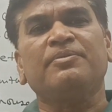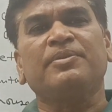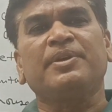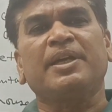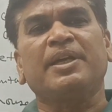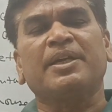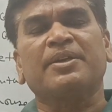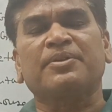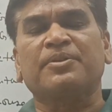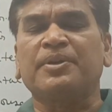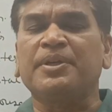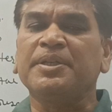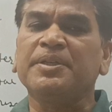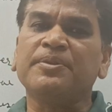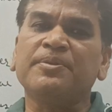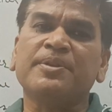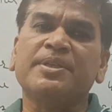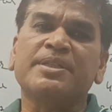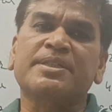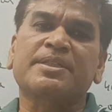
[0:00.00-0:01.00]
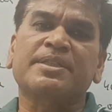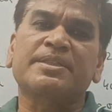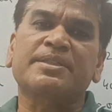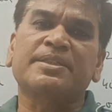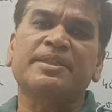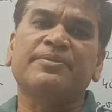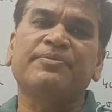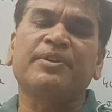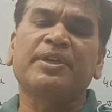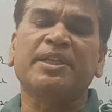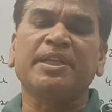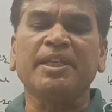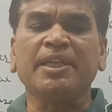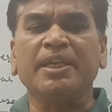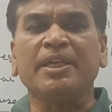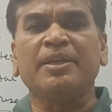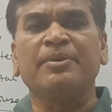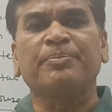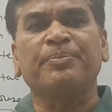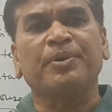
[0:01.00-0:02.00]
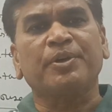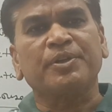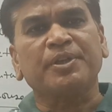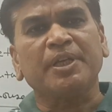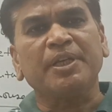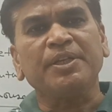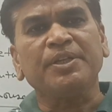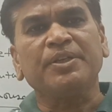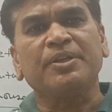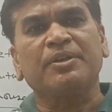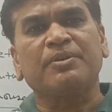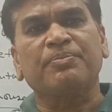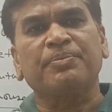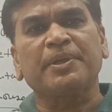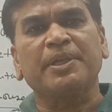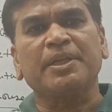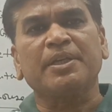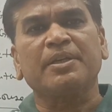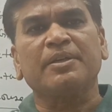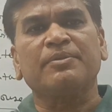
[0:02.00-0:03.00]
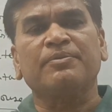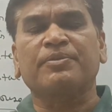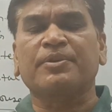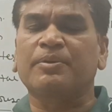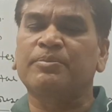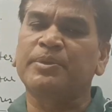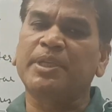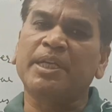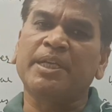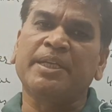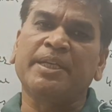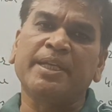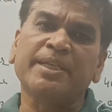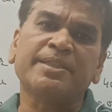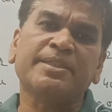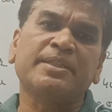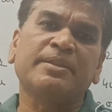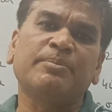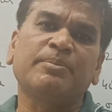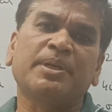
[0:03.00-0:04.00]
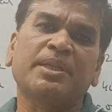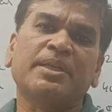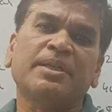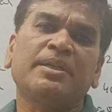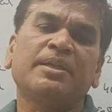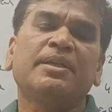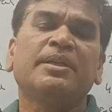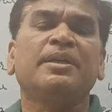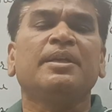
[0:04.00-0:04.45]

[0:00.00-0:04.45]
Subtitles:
we are going to discuss a very important topic from the index number